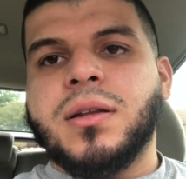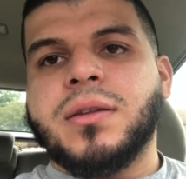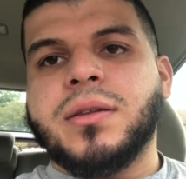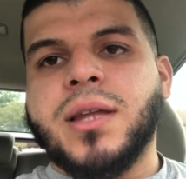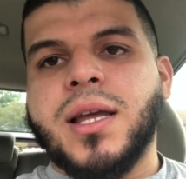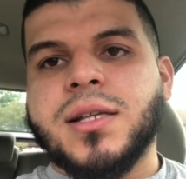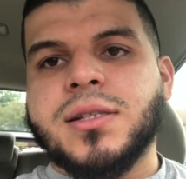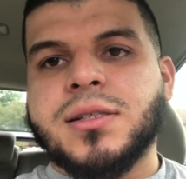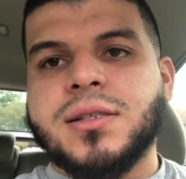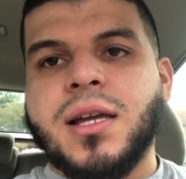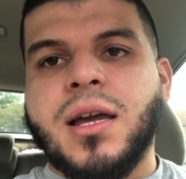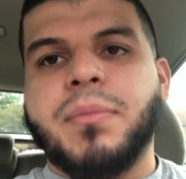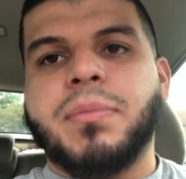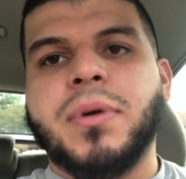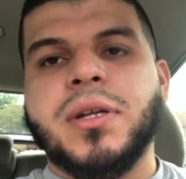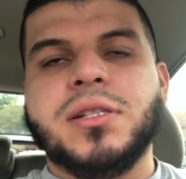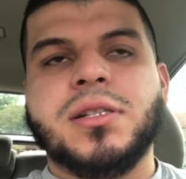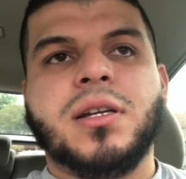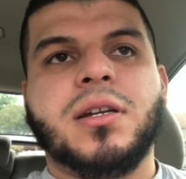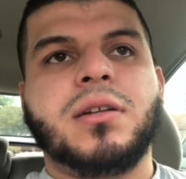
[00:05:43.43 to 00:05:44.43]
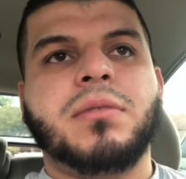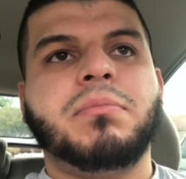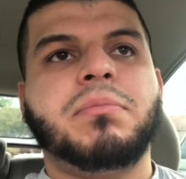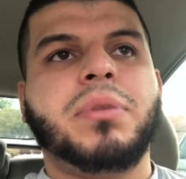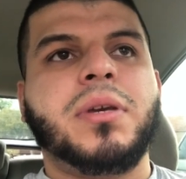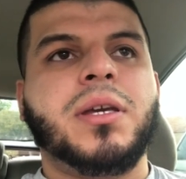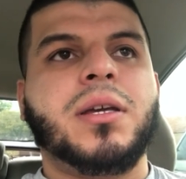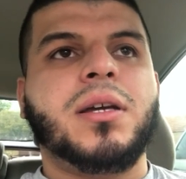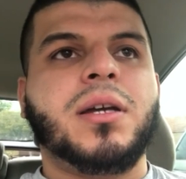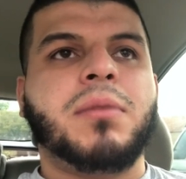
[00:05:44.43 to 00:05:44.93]
next step is gonna
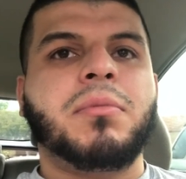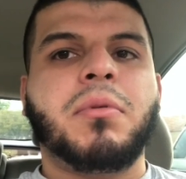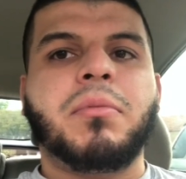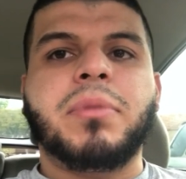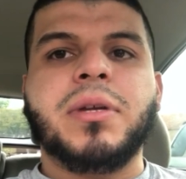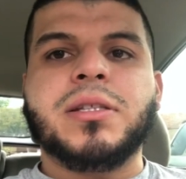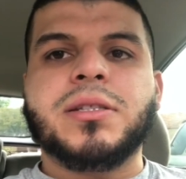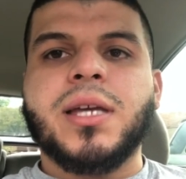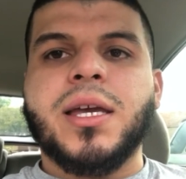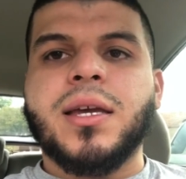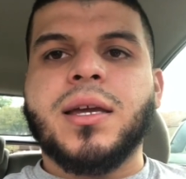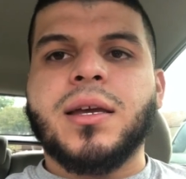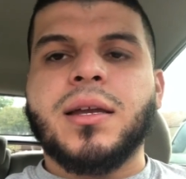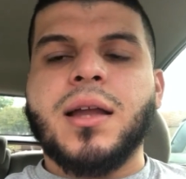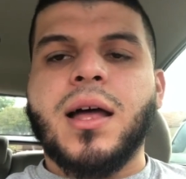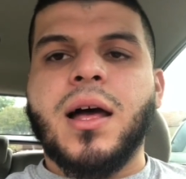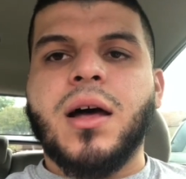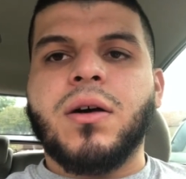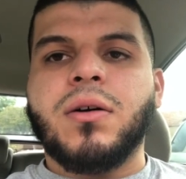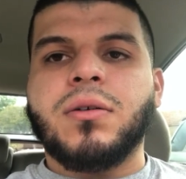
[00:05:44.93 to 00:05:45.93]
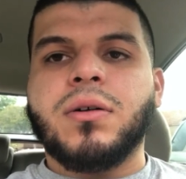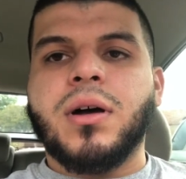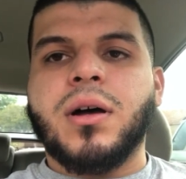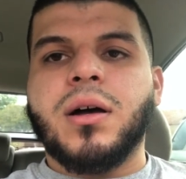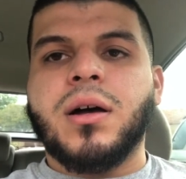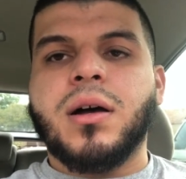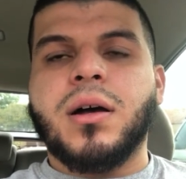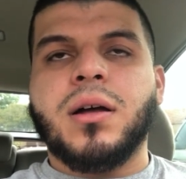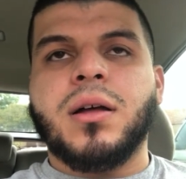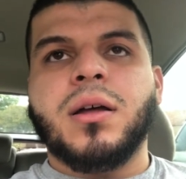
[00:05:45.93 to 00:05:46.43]
be I'm gonna be taking
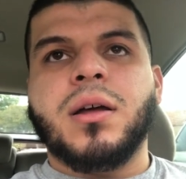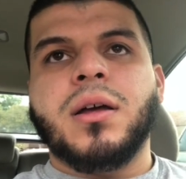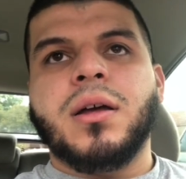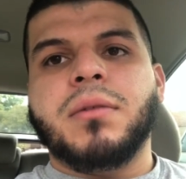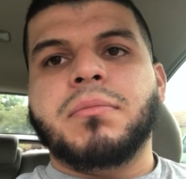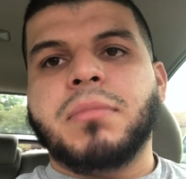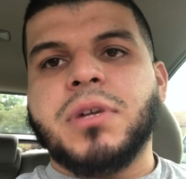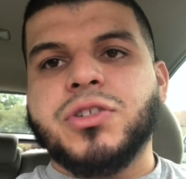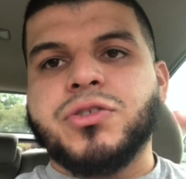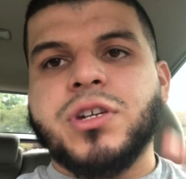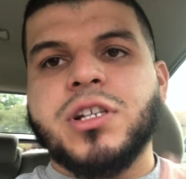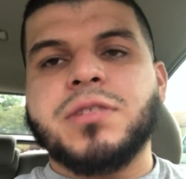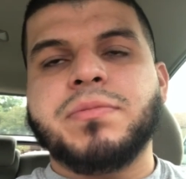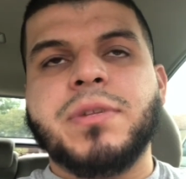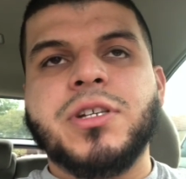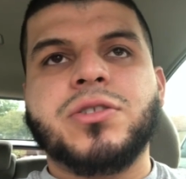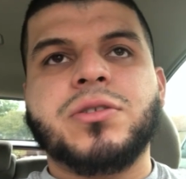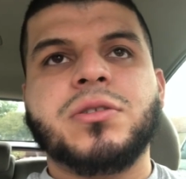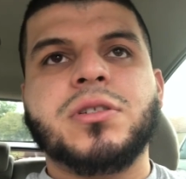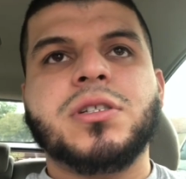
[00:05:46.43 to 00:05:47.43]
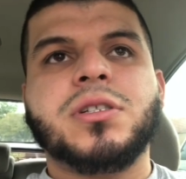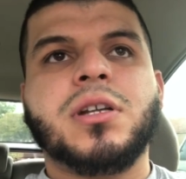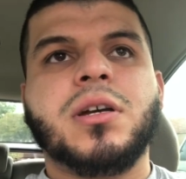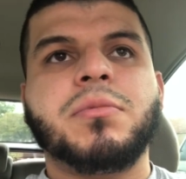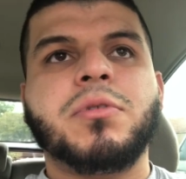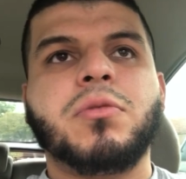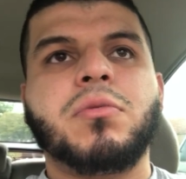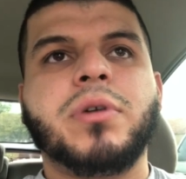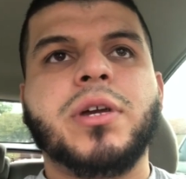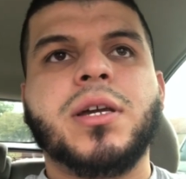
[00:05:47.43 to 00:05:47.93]
out my transmission this
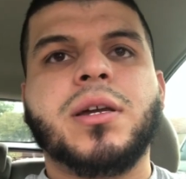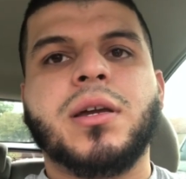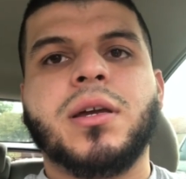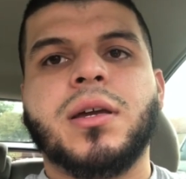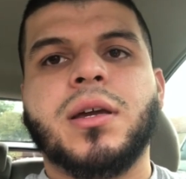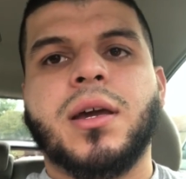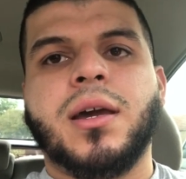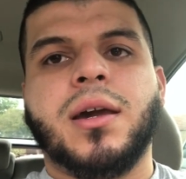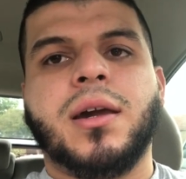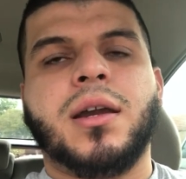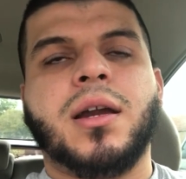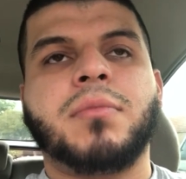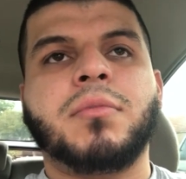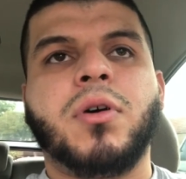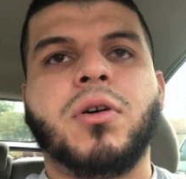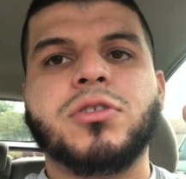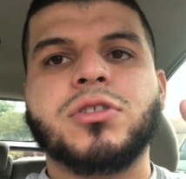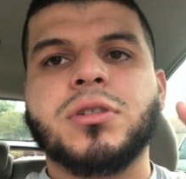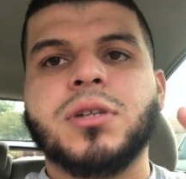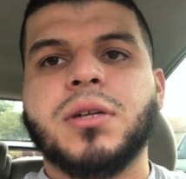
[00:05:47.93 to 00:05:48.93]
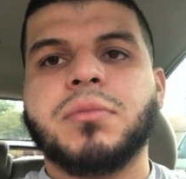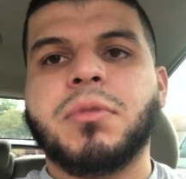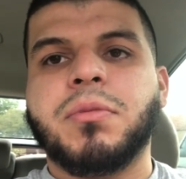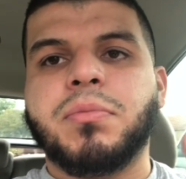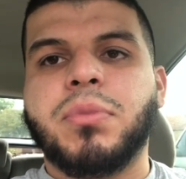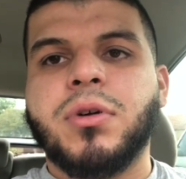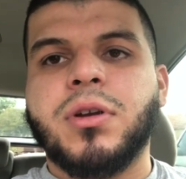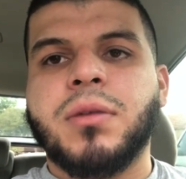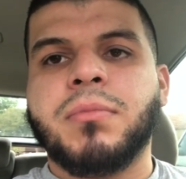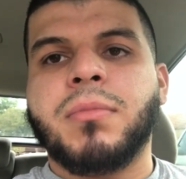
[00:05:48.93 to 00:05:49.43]
coming week, and I'm also gonna be
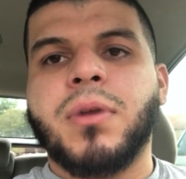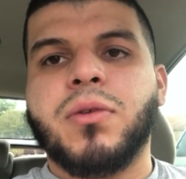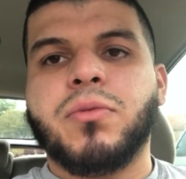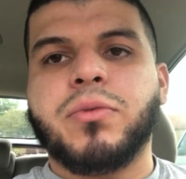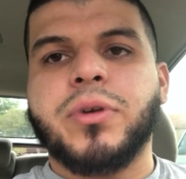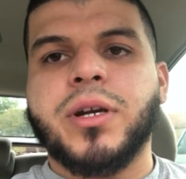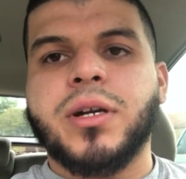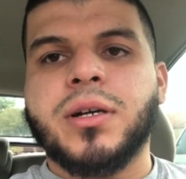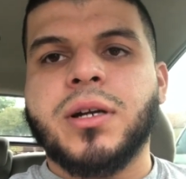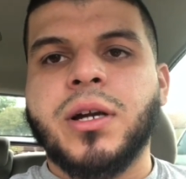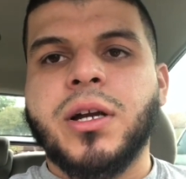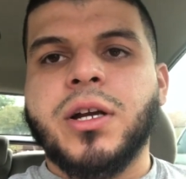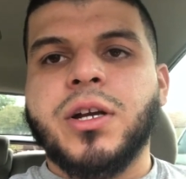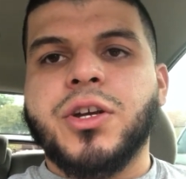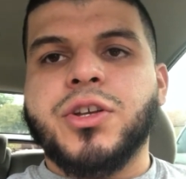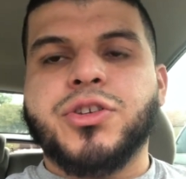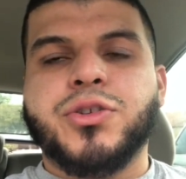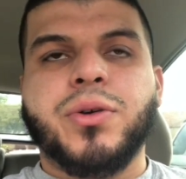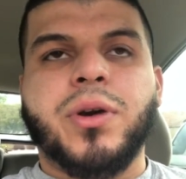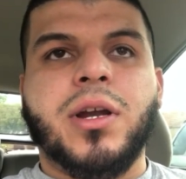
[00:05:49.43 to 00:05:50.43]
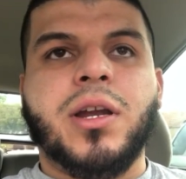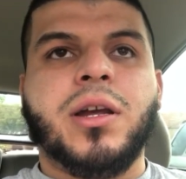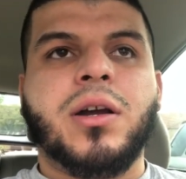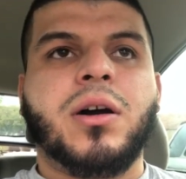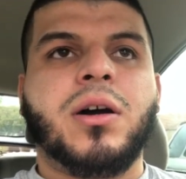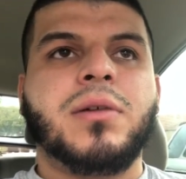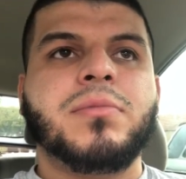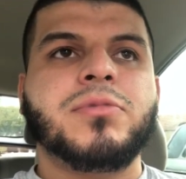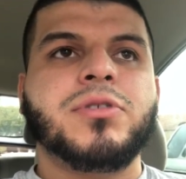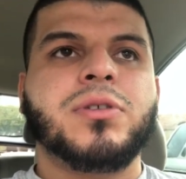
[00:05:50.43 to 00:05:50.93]
putting my rear trailing
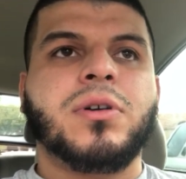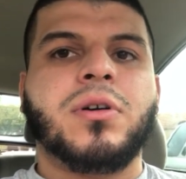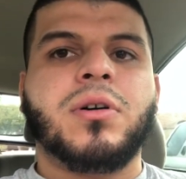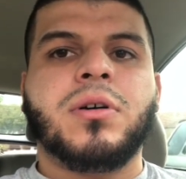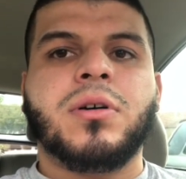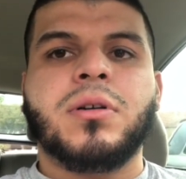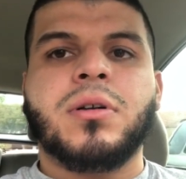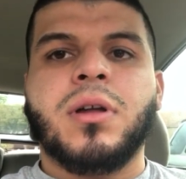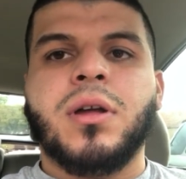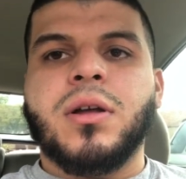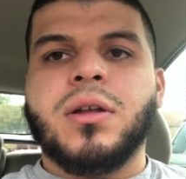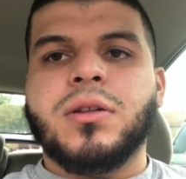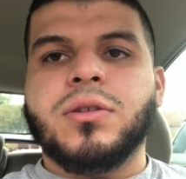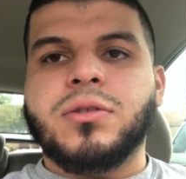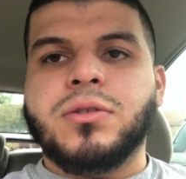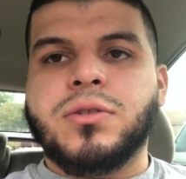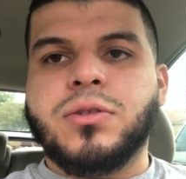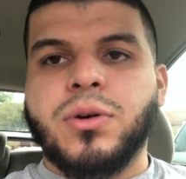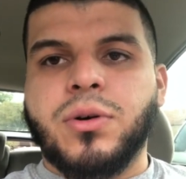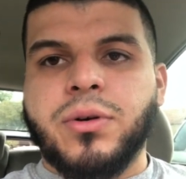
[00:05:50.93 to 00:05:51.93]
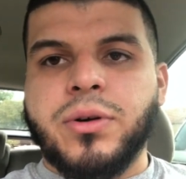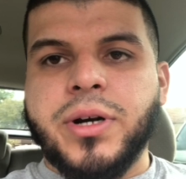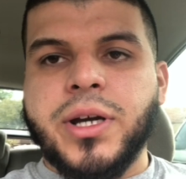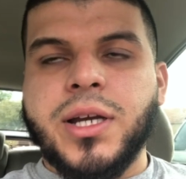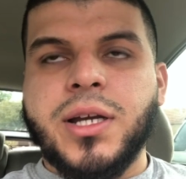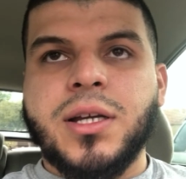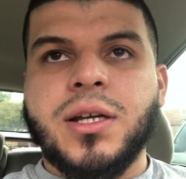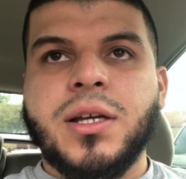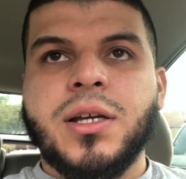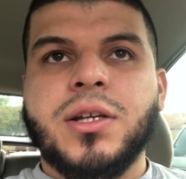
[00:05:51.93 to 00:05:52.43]
arms on
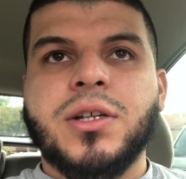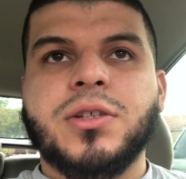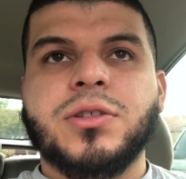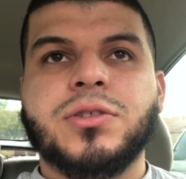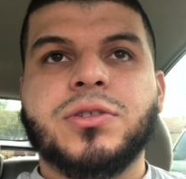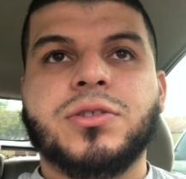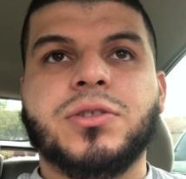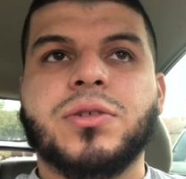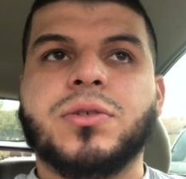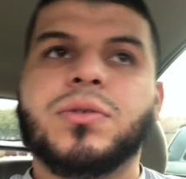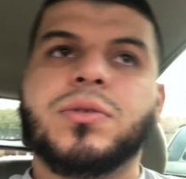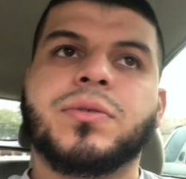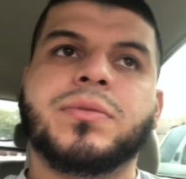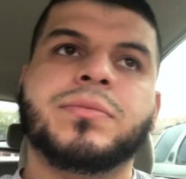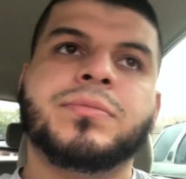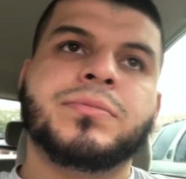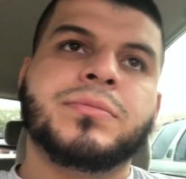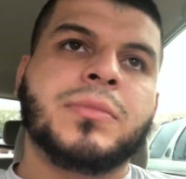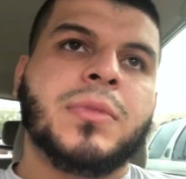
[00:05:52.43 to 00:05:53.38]
Dory. So